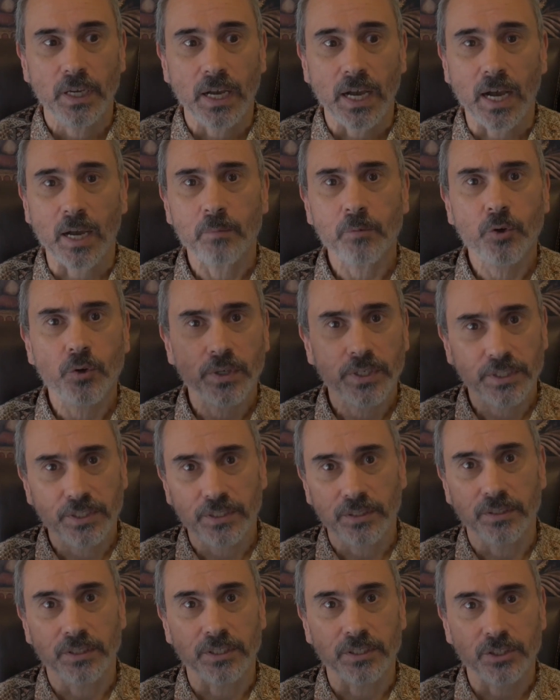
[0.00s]
I'm going
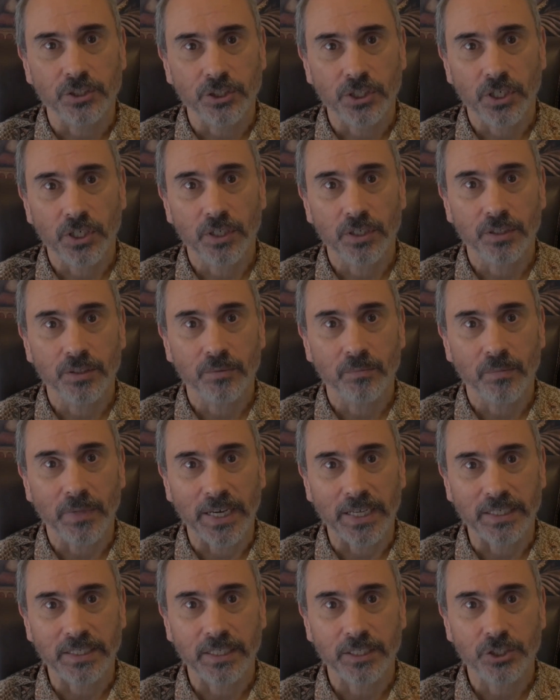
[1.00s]
to just turn my
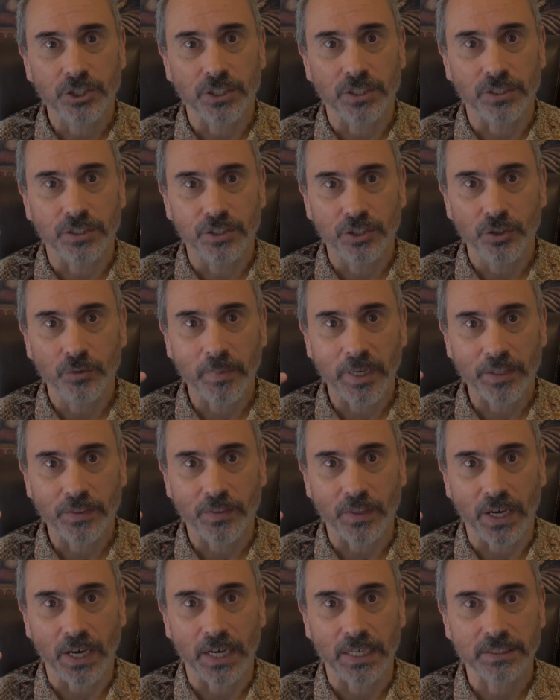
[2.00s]
attention to my
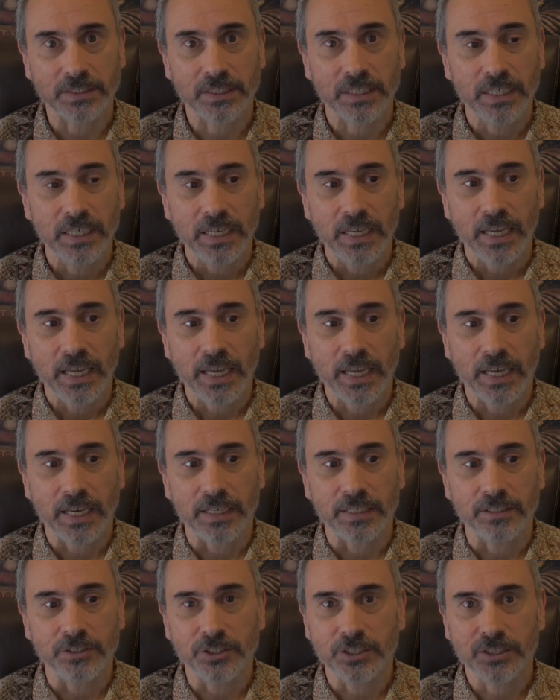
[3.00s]
thoughts
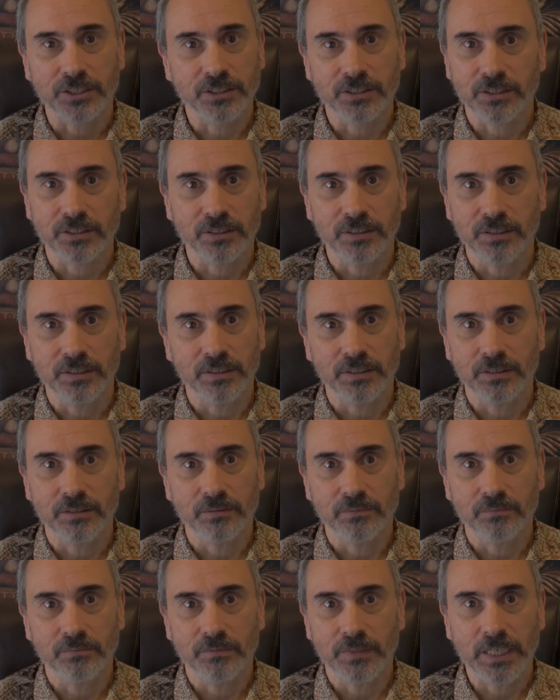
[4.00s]
and just,
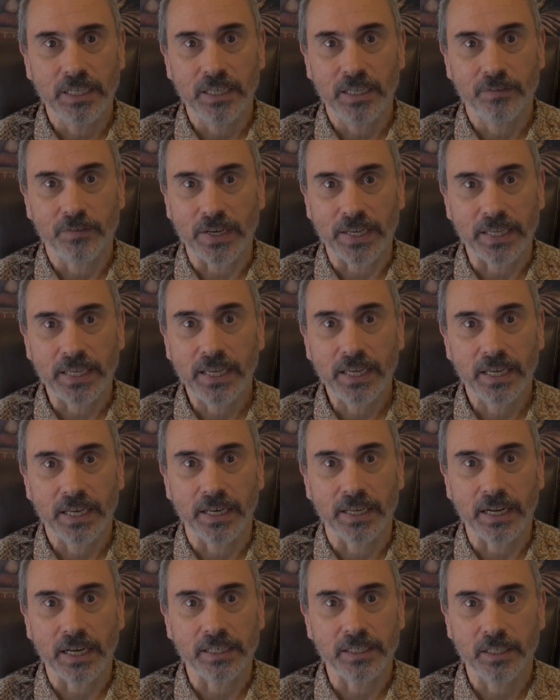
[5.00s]
if I
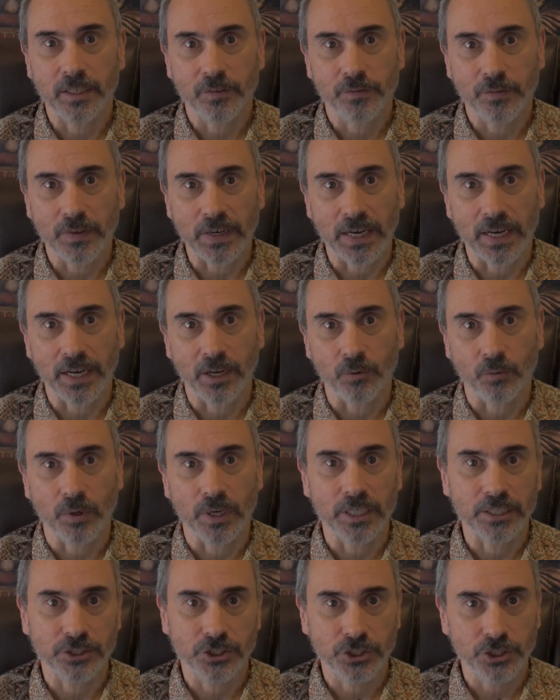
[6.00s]
can, identify
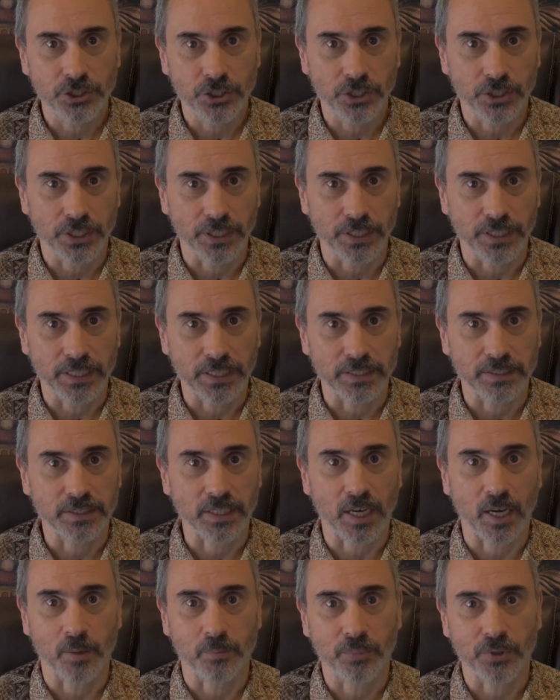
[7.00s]
what should is
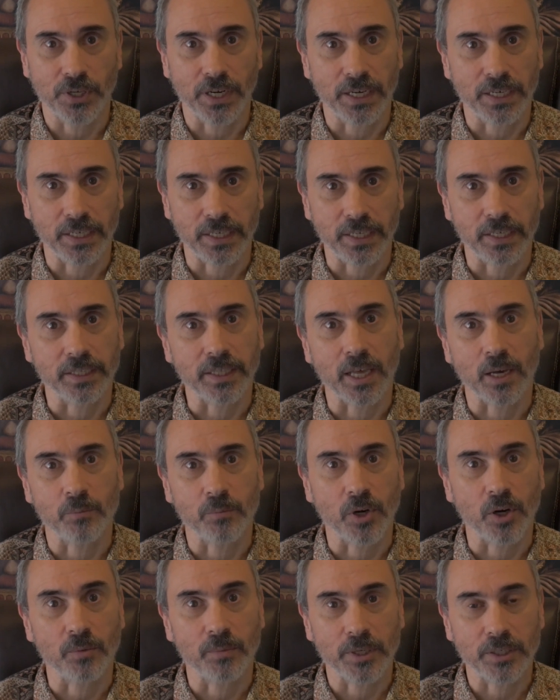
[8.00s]
operating in that
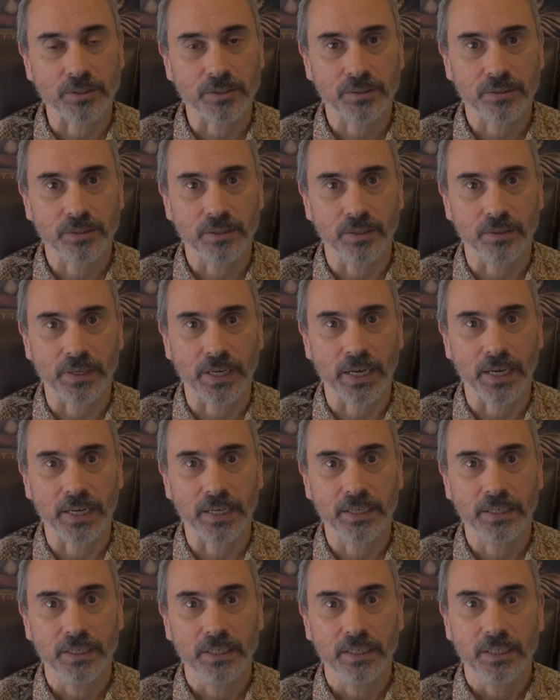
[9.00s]
moment, okay?
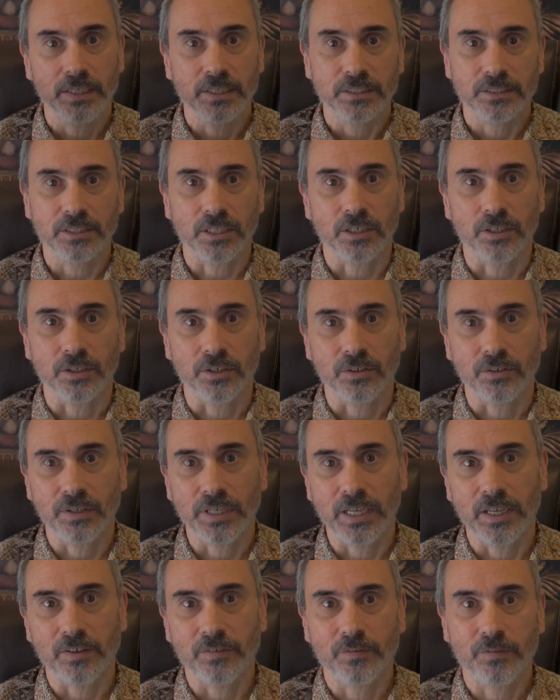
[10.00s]
So
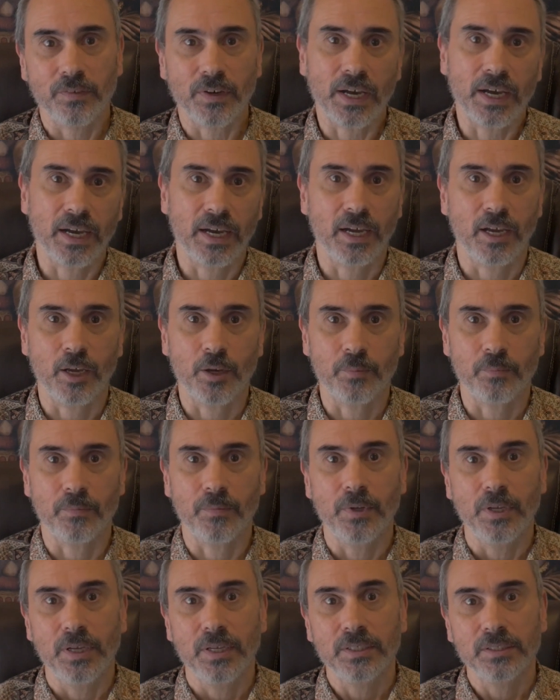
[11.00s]
if
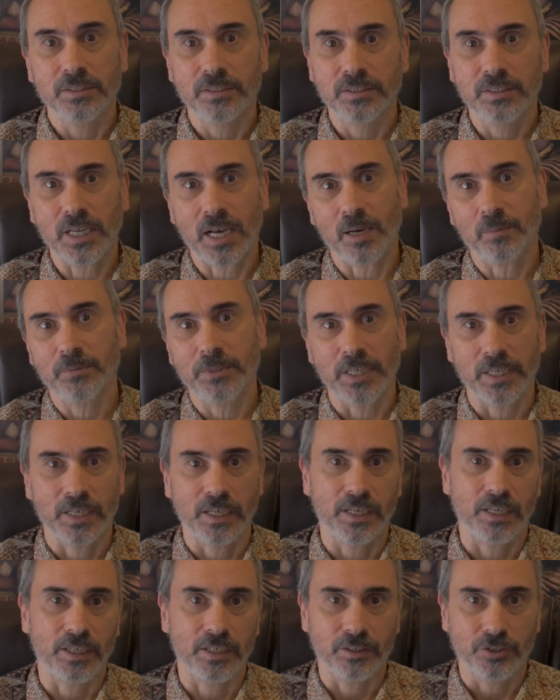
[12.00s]
I'm stopped at
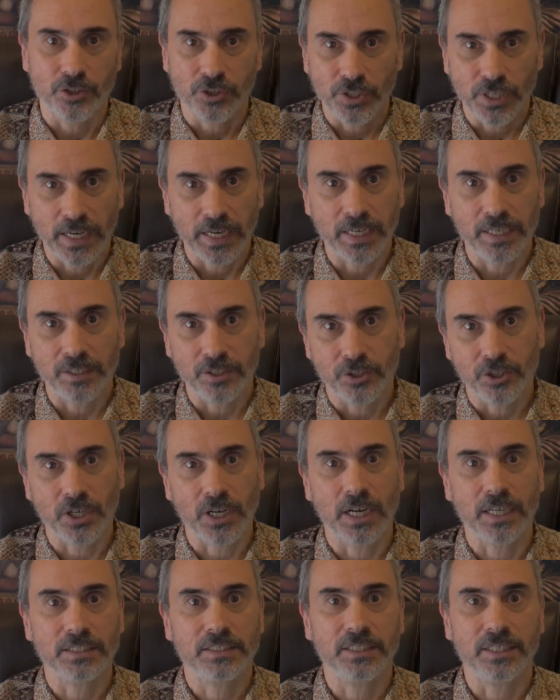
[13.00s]
a train
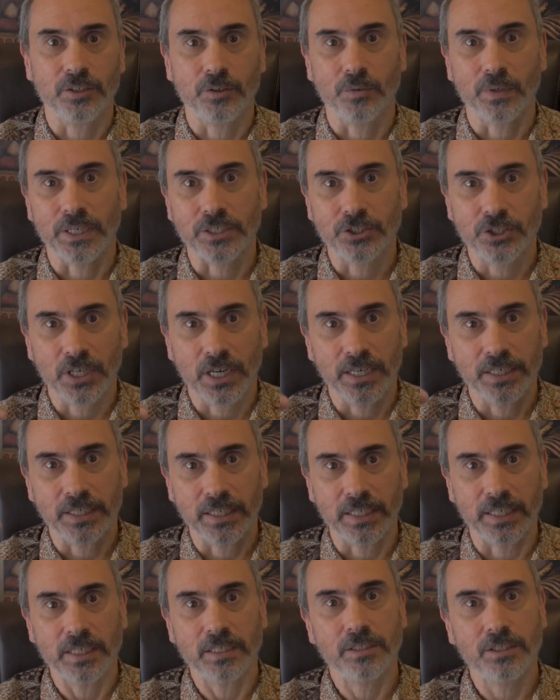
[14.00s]
crossing while trying to
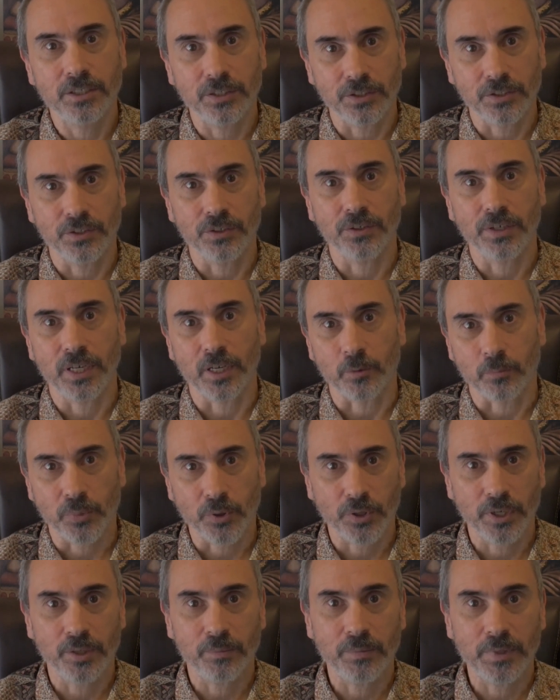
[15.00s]
get to an
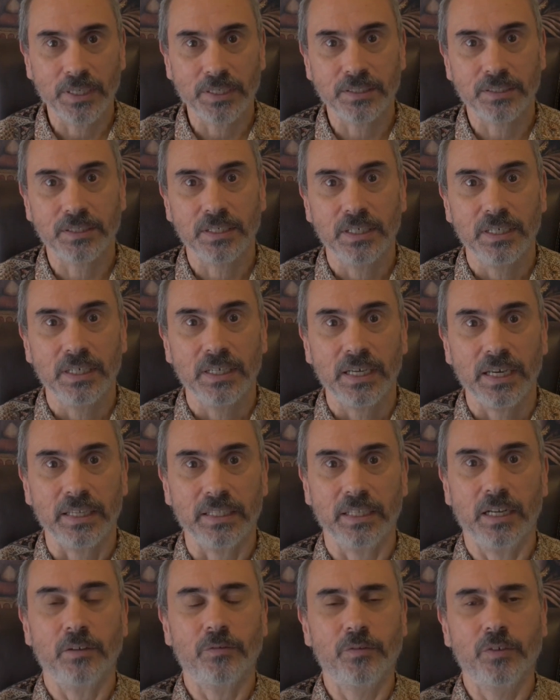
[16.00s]
appointment, and
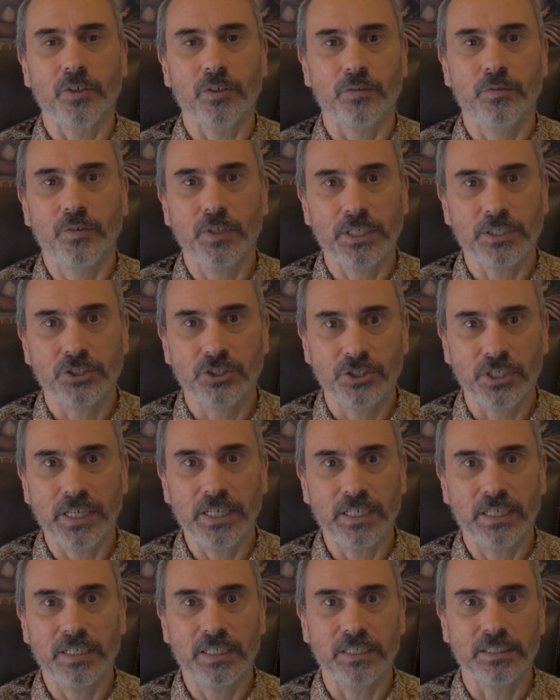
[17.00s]
then I feel
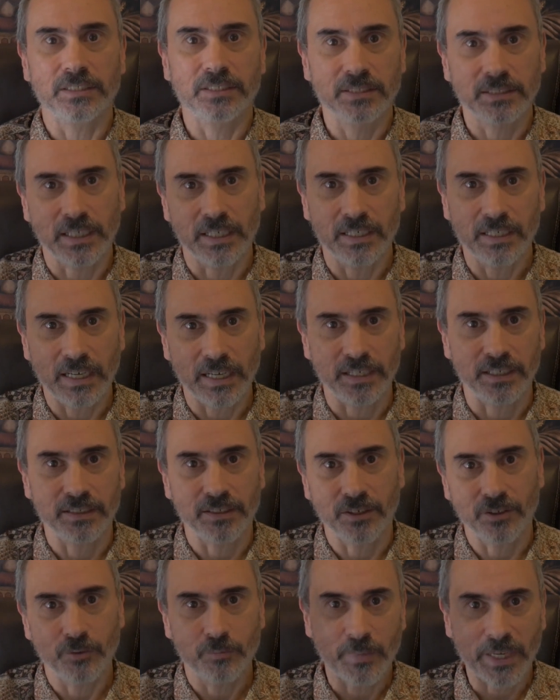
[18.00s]
frustrated because I
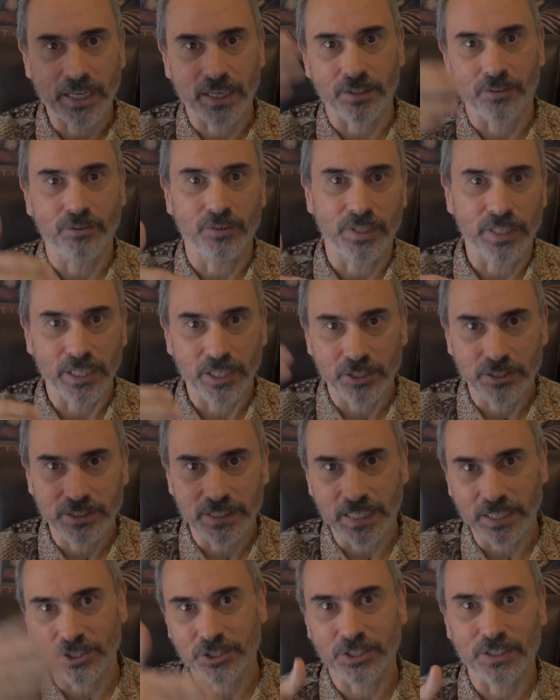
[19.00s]
don't make it through the
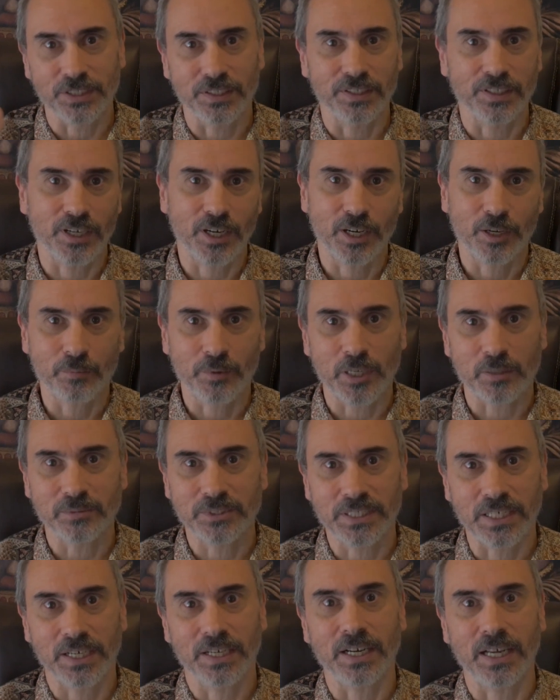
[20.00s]
intersection and the arm comes
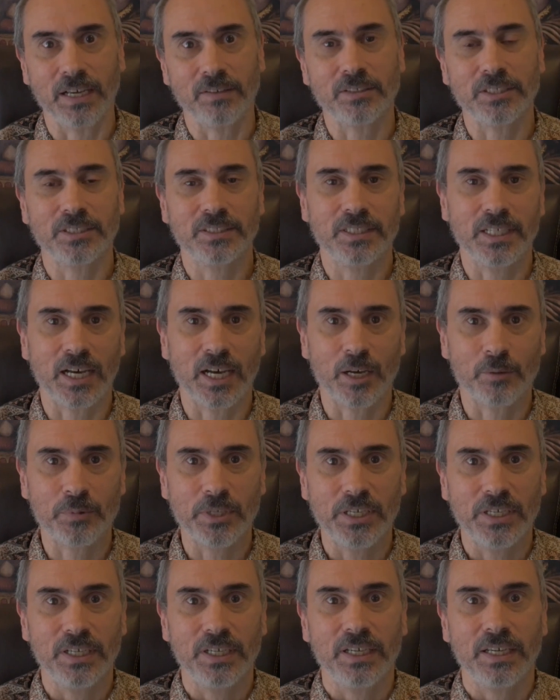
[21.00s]
down and I have to stop,
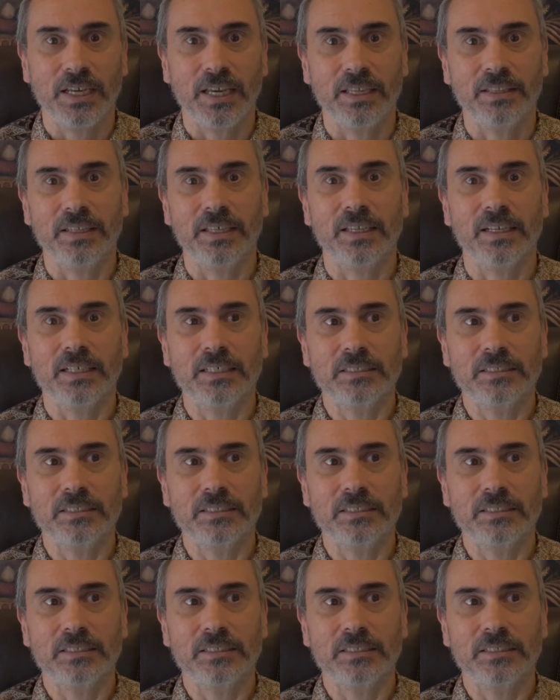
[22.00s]
and then